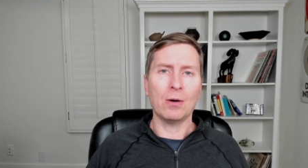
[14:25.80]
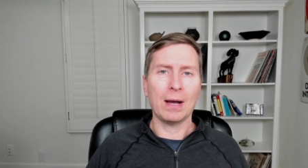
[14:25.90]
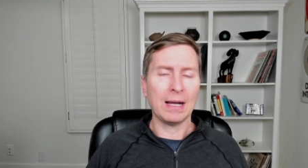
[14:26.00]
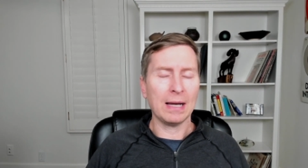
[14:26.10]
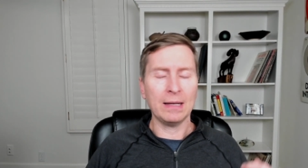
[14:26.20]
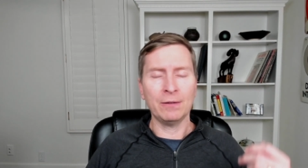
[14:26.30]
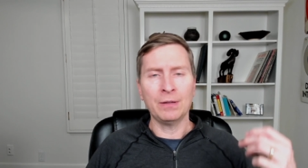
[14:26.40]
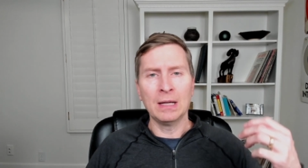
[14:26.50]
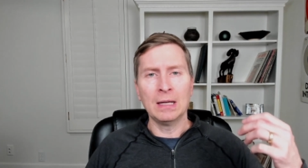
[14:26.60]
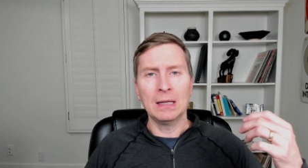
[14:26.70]
kind of
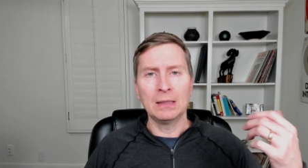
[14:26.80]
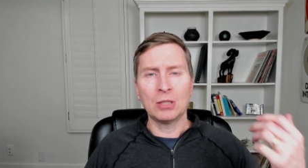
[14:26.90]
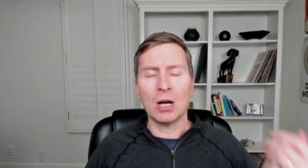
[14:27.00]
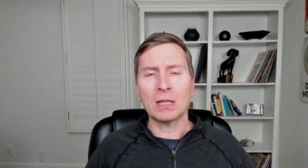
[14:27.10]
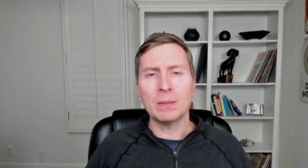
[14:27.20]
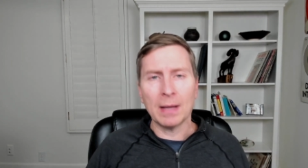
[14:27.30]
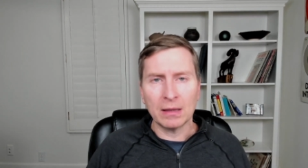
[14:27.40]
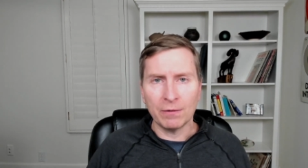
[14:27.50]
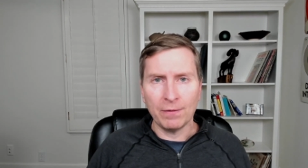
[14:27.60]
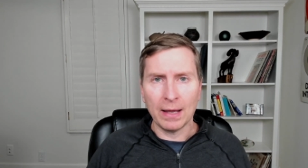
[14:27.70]
talked
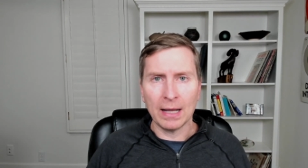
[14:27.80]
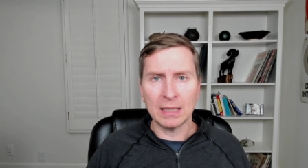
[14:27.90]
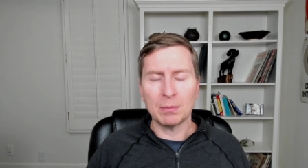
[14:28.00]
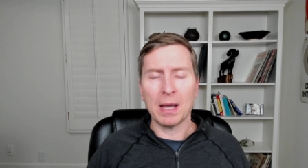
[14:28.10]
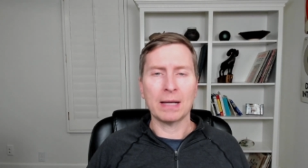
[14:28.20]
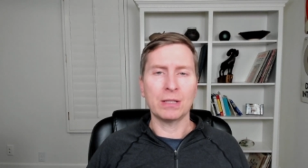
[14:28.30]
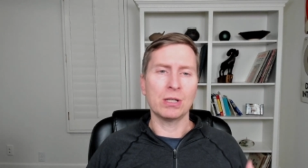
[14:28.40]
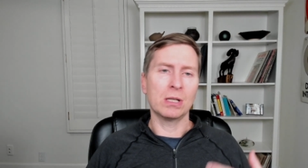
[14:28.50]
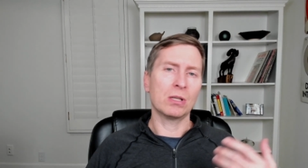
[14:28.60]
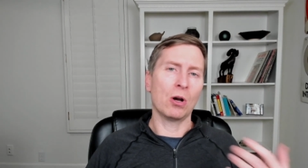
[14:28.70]
about the FedEx
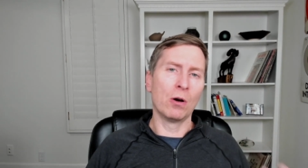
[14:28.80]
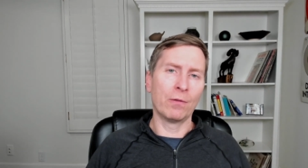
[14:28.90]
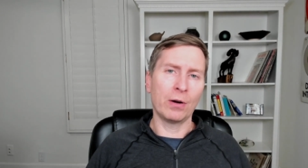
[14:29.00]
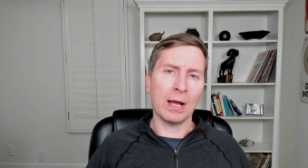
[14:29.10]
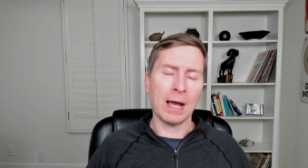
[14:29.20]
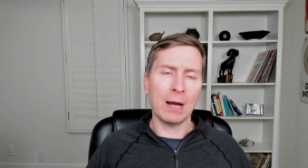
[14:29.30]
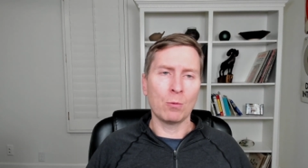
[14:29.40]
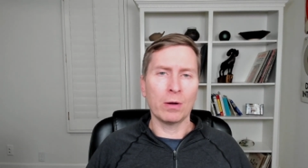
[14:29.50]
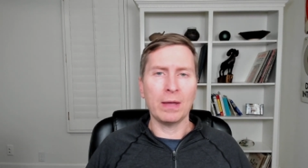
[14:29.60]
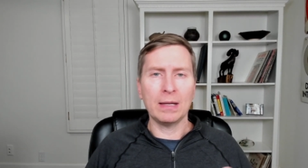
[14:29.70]
packages overnight
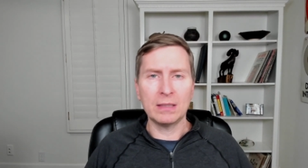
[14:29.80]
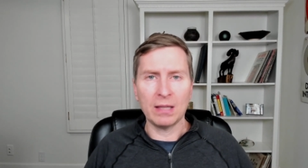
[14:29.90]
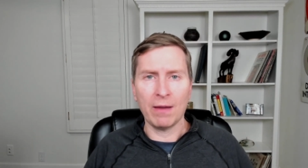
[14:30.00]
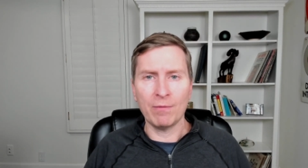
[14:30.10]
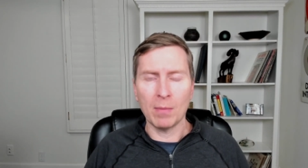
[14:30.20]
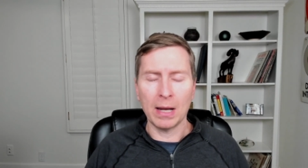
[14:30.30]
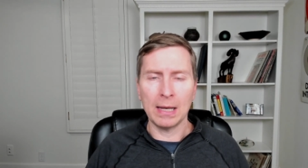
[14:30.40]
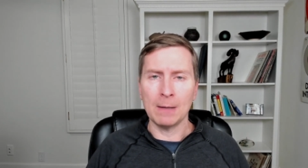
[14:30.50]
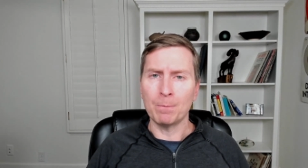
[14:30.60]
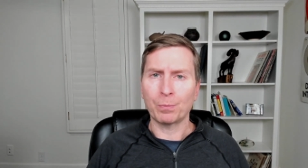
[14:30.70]
where they could save
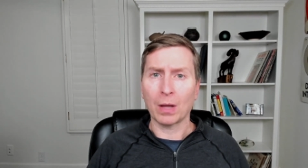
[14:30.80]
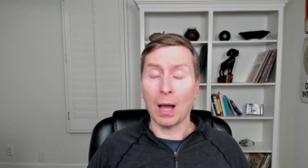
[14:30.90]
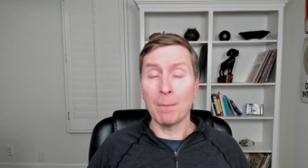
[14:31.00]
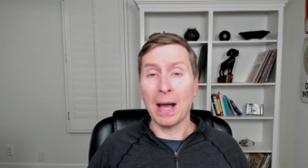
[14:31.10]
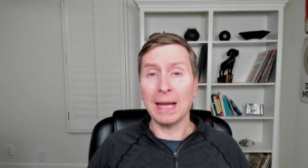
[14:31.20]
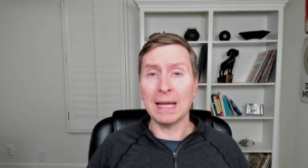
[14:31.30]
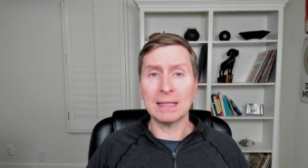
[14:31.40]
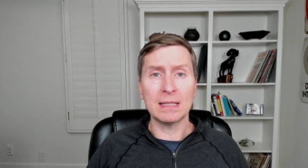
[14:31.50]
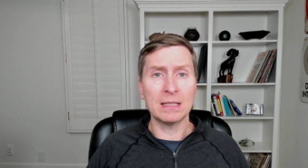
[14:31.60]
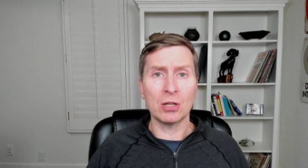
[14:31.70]
money. My
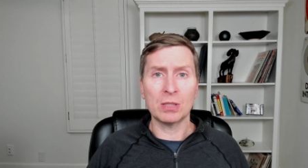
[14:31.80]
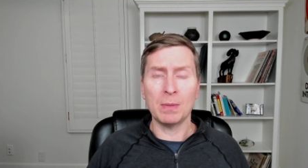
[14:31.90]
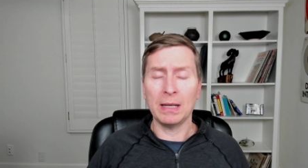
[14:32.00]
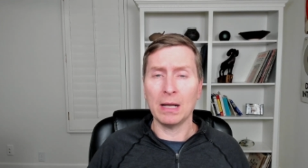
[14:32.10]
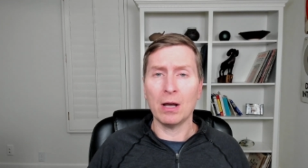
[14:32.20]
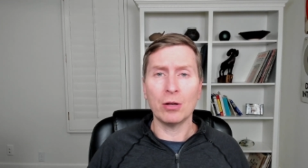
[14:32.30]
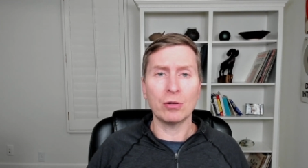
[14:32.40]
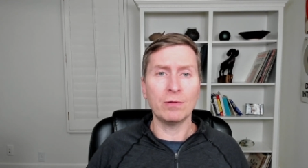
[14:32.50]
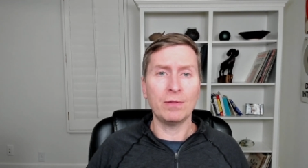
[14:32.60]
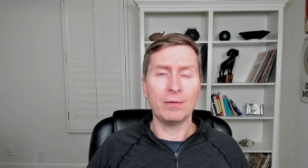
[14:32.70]
guess is they're spending
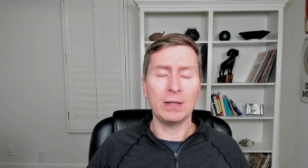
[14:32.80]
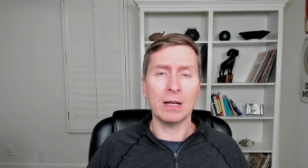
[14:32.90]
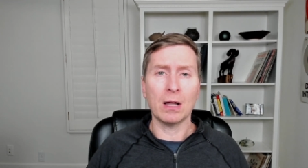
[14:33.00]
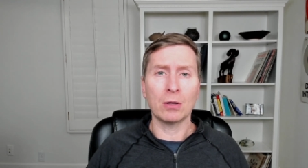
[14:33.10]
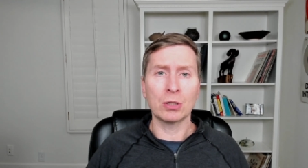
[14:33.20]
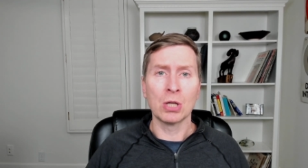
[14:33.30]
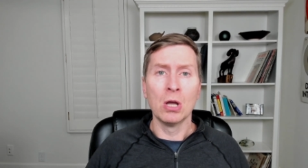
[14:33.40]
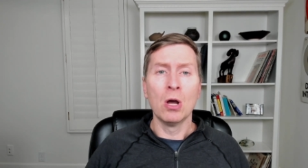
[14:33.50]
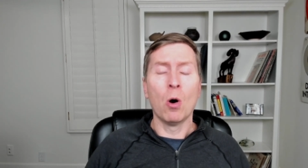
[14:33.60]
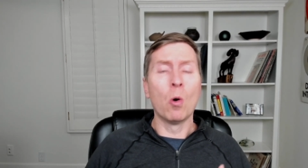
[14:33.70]
$150
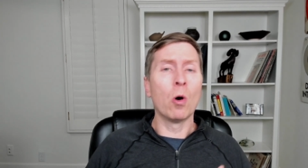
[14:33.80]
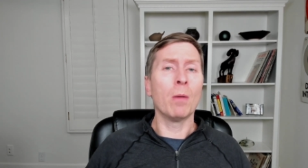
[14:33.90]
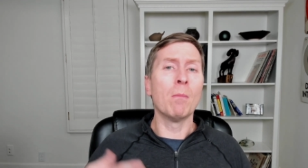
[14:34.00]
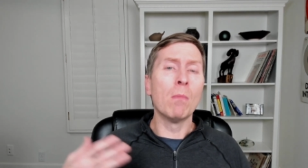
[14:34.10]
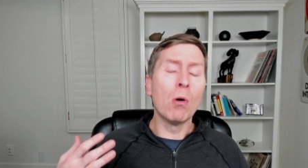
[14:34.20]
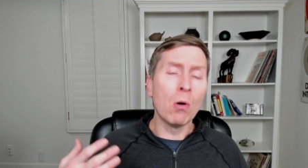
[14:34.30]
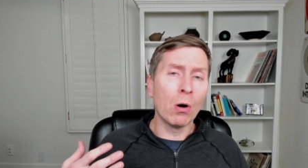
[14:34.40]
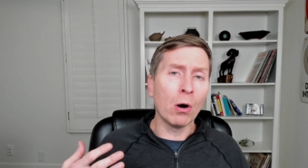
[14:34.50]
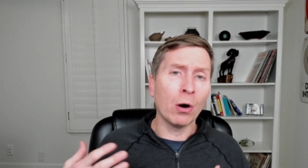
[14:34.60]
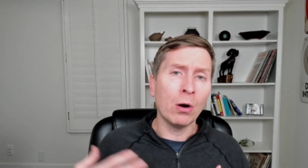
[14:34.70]
or
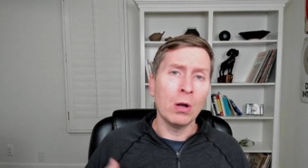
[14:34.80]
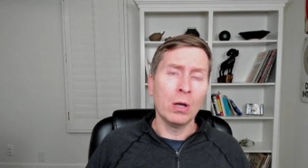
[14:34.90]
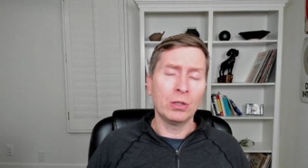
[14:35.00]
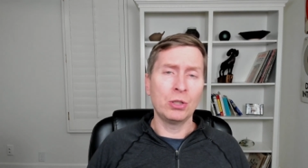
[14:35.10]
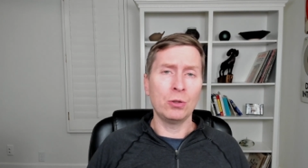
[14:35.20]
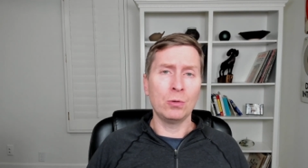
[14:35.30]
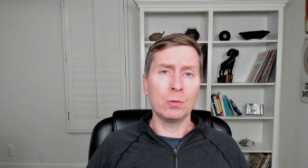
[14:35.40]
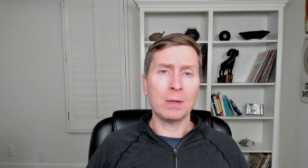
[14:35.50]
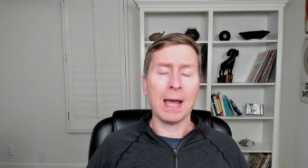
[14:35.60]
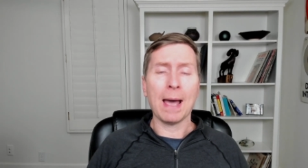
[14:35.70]
more
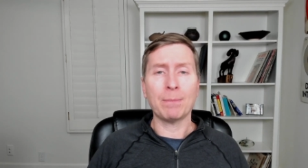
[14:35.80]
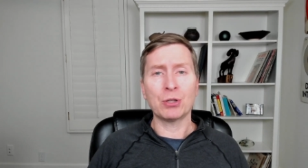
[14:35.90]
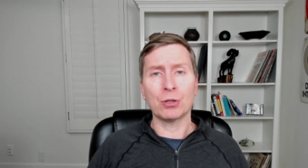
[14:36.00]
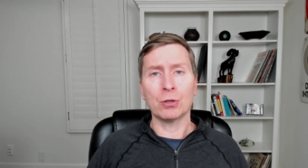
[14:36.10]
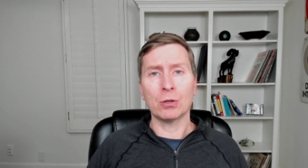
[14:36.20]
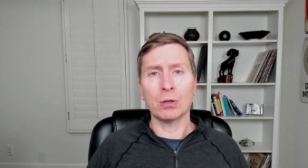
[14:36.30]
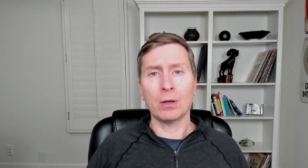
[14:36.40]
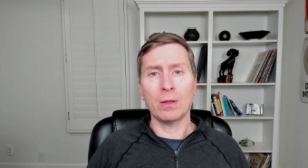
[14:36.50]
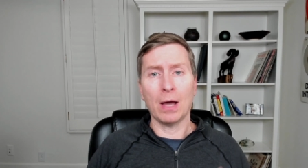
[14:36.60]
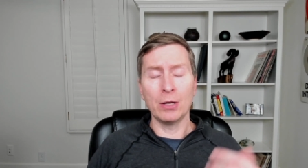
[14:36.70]
to capture
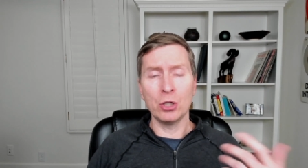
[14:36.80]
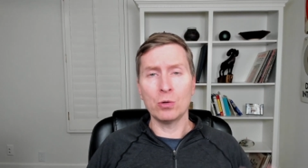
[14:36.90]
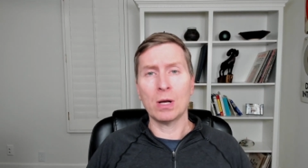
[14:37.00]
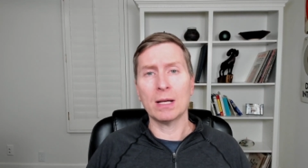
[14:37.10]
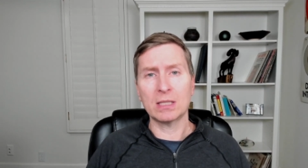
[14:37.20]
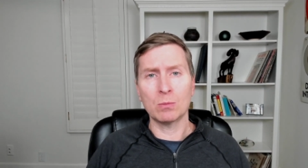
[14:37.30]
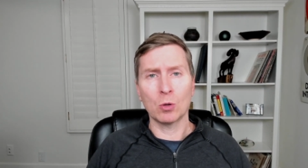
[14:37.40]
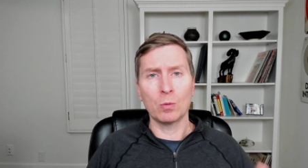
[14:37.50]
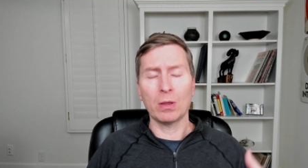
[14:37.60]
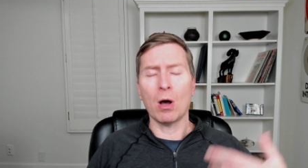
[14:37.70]
a new
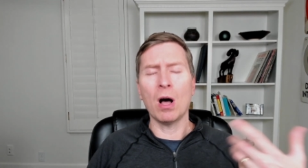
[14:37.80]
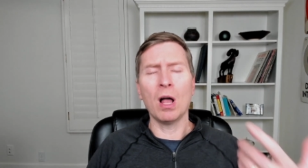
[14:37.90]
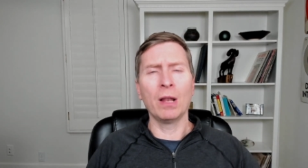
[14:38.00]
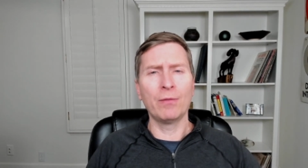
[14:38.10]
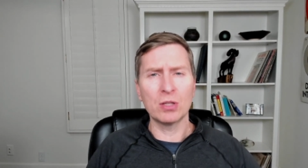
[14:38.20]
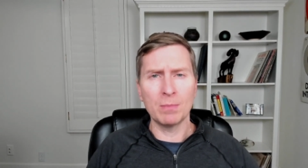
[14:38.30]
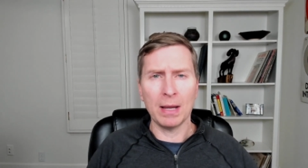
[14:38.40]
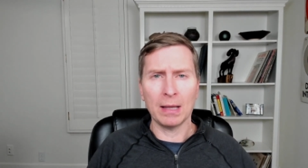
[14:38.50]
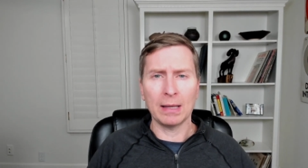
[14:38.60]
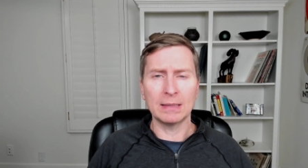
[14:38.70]
customer with all of those
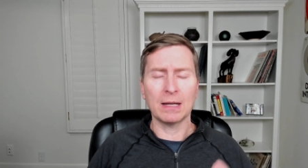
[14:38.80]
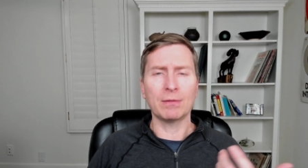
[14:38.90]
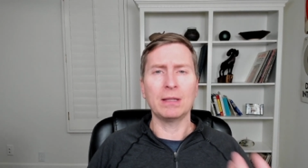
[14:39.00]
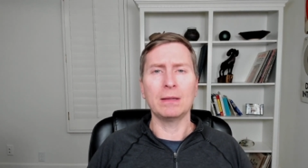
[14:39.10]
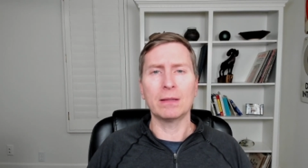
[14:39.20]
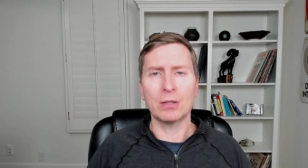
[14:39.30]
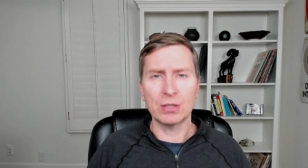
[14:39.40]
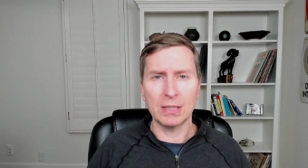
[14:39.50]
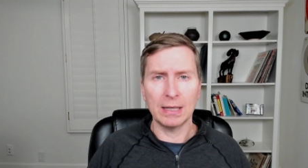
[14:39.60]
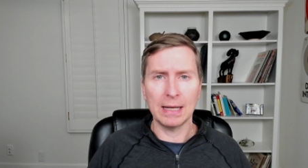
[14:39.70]
mailings, everything that they're
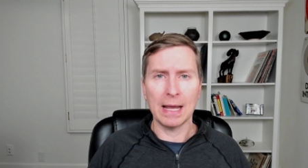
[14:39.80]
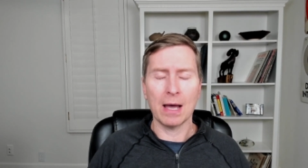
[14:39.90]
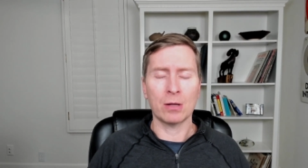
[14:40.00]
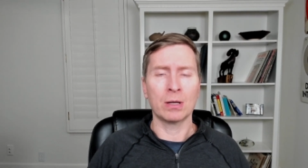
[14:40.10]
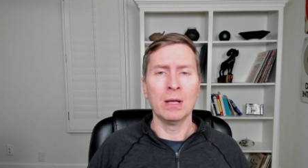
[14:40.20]
sending out.